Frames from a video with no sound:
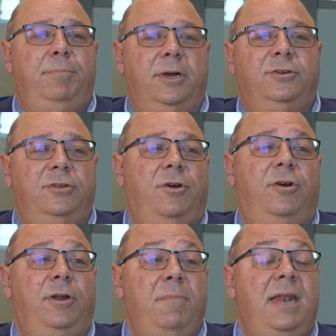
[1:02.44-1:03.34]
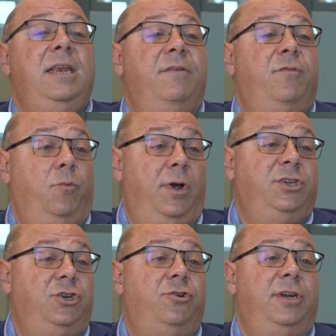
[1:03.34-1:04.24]
pictures of the heart in many different
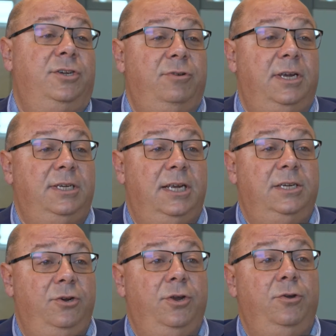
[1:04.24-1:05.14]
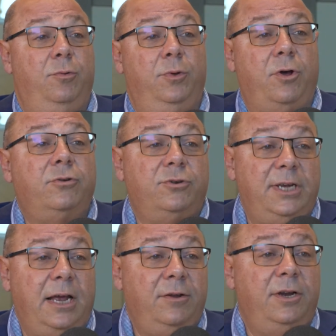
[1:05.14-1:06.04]
ways during a stress test. You can do it with
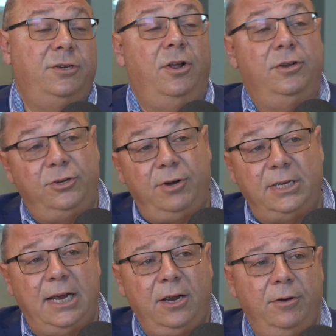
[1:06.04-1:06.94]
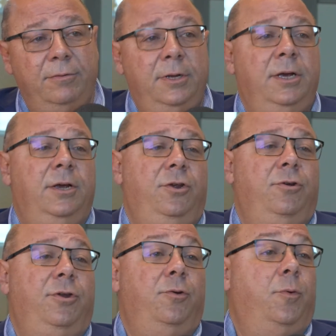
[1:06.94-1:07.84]
ultrasound, and it's called a stress echo. You
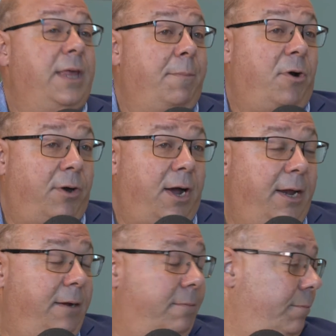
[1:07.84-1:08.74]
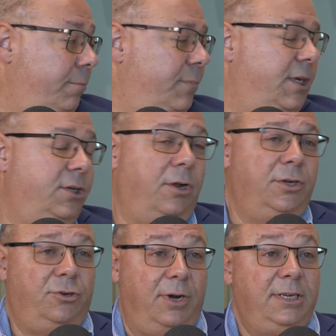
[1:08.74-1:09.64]
can do it with MRI. It's called a
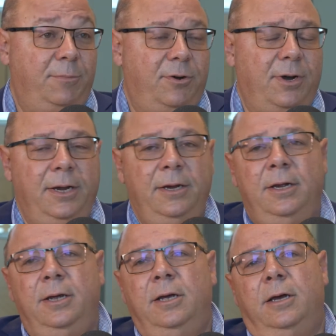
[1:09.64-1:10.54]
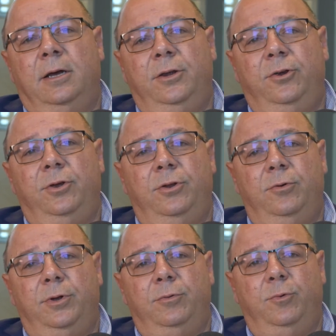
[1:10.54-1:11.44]
stress MRI. You can
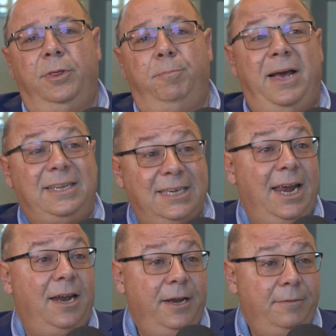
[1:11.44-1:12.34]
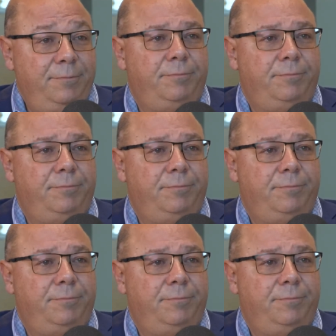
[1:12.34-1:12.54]
do it with PET scanning,